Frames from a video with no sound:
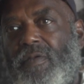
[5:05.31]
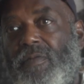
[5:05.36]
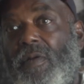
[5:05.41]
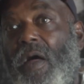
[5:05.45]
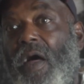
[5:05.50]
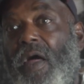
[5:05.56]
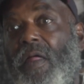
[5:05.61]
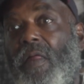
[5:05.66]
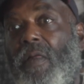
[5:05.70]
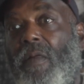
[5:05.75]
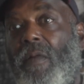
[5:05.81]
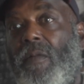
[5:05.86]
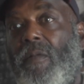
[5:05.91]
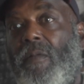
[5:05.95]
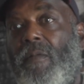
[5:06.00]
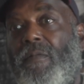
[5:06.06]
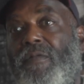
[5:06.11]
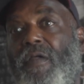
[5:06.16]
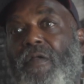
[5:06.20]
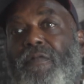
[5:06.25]
Right?
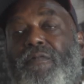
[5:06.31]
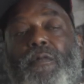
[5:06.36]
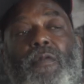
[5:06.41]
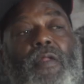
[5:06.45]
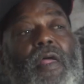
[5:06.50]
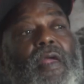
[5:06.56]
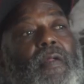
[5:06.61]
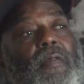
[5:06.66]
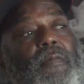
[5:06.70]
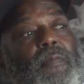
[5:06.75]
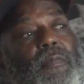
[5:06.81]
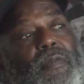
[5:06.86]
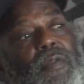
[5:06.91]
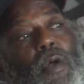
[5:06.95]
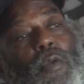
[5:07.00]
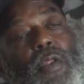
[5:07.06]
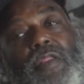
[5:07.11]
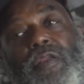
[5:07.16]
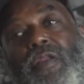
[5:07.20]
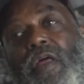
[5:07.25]
Just so they
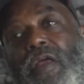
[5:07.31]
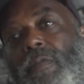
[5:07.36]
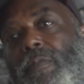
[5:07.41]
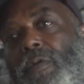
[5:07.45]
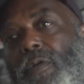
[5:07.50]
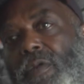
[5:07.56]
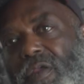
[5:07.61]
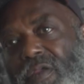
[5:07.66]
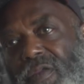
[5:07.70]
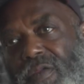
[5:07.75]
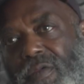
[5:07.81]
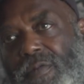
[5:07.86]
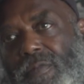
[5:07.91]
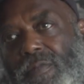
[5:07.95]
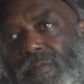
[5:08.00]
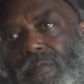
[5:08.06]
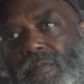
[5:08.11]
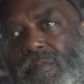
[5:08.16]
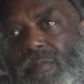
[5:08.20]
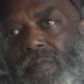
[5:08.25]
donate to their communities.
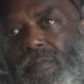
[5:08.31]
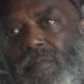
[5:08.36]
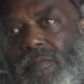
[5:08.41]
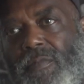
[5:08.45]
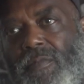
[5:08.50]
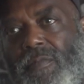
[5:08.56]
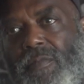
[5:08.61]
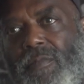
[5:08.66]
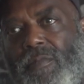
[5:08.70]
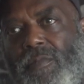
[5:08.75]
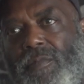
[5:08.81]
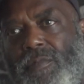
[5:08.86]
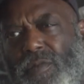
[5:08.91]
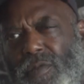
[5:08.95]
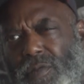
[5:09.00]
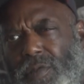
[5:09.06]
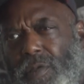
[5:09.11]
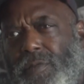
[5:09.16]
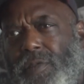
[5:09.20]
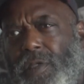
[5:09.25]

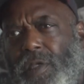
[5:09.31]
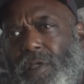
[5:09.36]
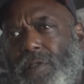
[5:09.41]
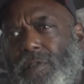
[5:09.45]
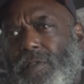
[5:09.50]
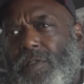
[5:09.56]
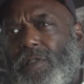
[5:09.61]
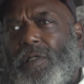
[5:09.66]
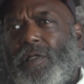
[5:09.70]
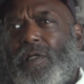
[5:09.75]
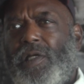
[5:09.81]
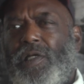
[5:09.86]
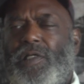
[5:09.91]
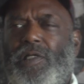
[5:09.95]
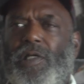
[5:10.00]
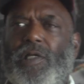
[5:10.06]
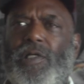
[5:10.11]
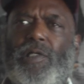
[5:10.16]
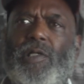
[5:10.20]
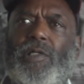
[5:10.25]
You see what I'm
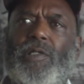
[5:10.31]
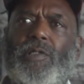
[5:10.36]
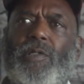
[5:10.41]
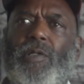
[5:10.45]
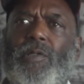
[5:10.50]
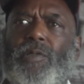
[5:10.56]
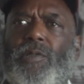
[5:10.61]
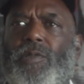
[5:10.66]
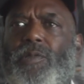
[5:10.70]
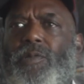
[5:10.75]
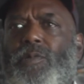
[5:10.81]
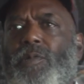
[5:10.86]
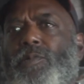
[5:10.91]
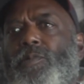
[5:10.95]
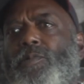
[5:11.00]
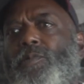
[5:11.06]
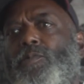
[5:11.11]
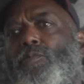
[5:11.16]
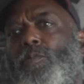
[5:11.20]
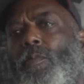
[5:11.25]
saying? Enough money's been
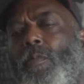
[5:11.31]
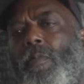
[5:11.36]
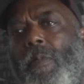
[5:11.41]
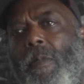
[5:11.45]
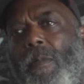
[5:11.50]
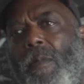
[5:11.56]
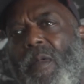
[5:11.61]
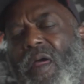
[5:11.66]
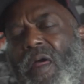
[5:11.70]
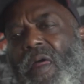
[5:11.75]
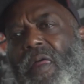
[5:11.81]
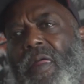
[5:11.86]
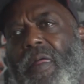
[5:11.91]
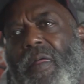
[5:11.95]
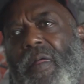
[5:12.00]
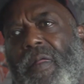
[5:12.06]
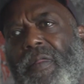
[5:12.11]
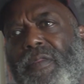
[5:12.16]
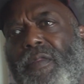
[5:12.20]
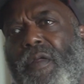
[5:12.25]
made to really
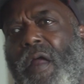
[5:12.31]
change.